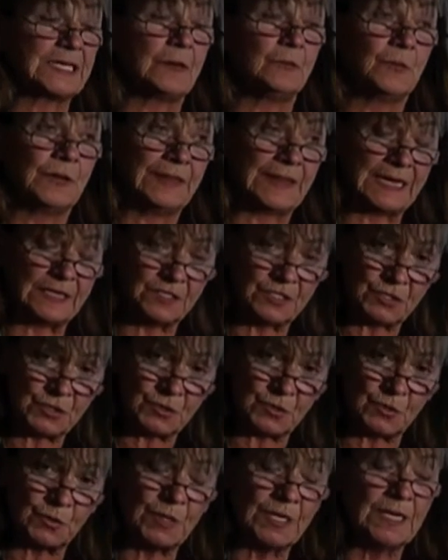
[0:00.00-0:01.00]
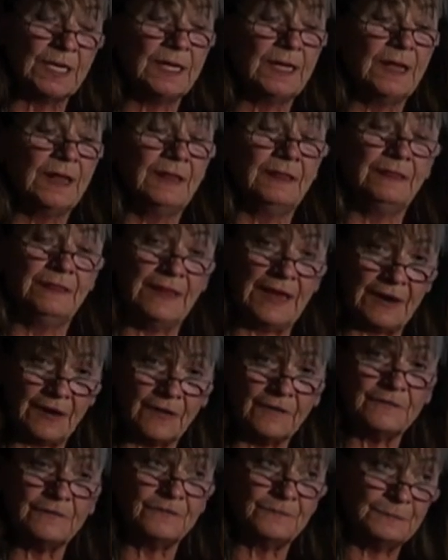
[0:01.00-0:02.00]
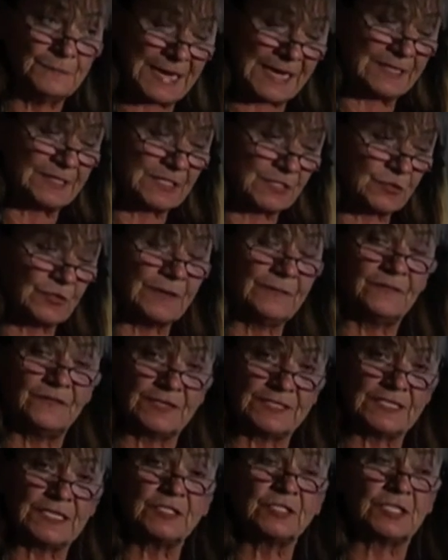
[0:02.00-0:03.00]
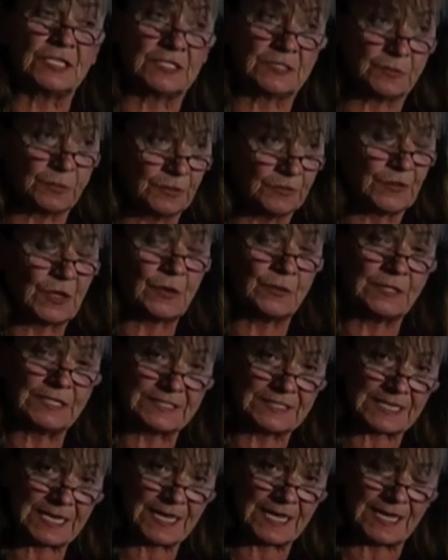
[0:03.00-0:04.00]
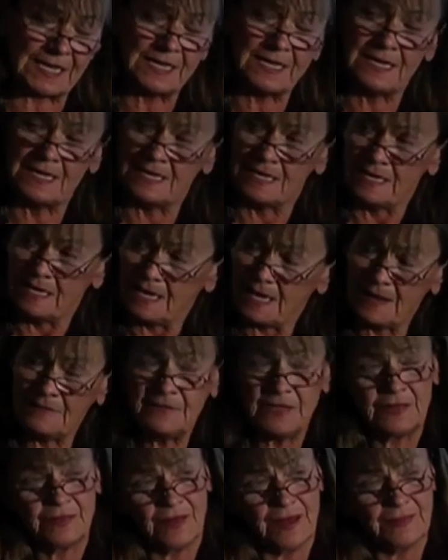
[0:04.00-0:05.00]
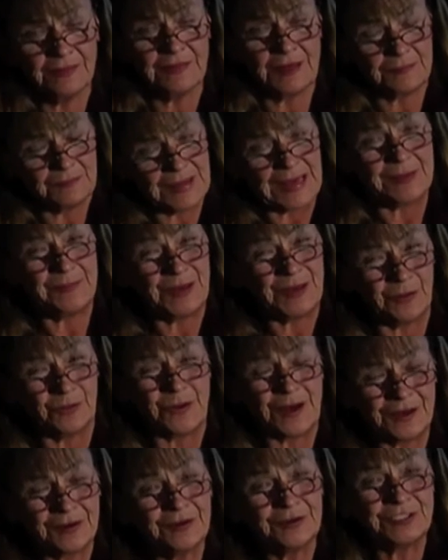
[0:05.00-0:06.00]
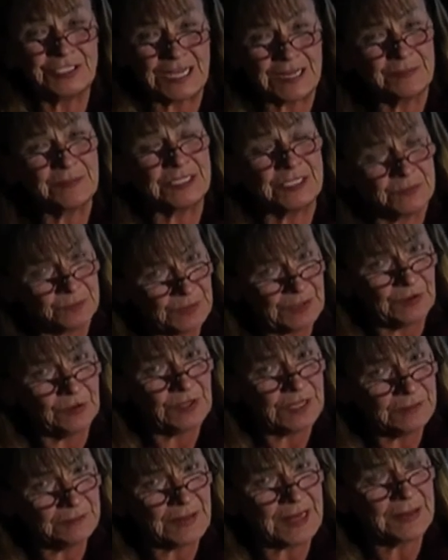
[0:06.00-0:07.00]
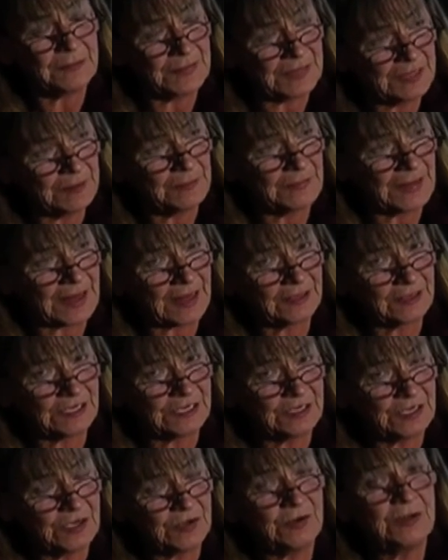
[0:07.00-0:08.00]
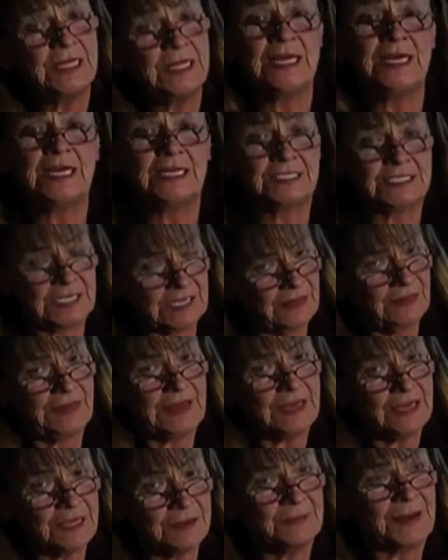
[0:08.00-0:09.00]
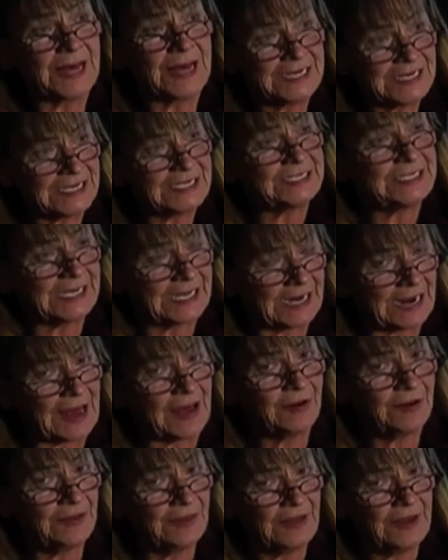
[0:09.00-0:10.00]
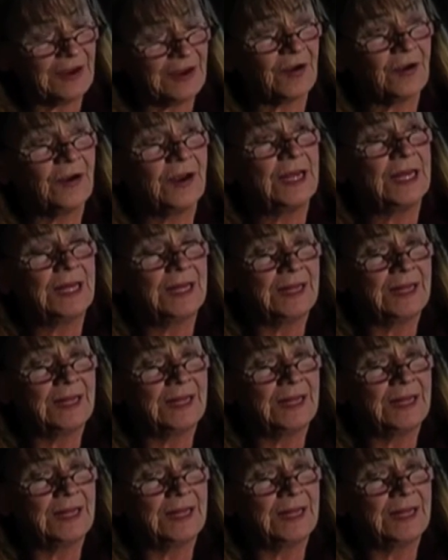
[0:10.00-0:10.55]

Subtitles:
And when they do, their mainstream physicians will know to say, have you thought that maybe a water damaged building might be impacting you? Do you think you might need to get out of there?